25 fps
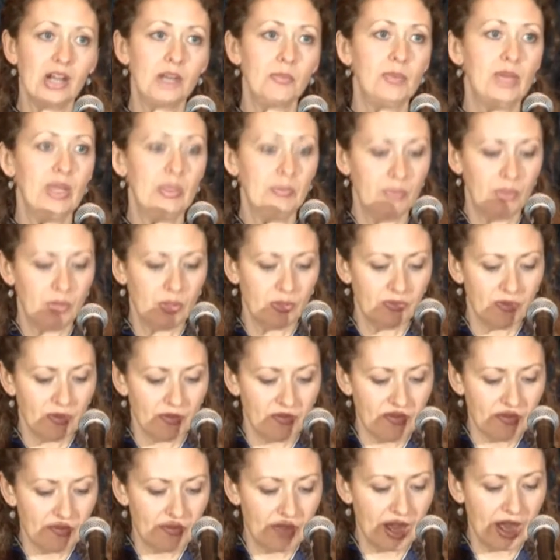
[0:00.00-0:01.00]
People
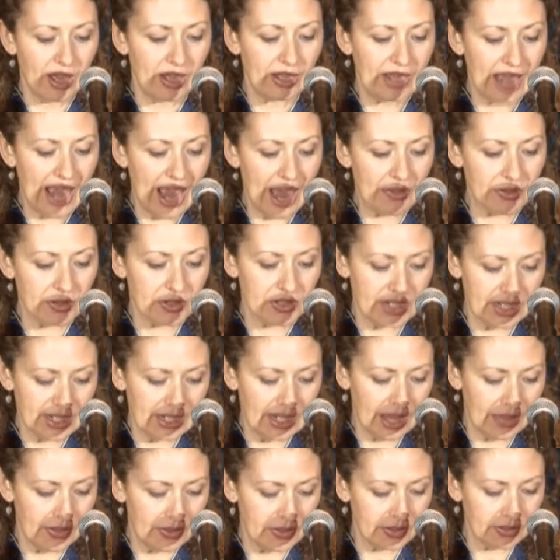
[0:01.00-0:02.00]
uh, gather
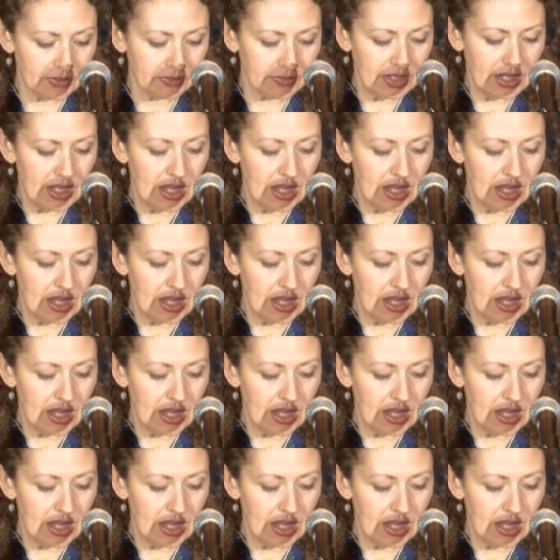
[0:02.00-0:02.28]
together,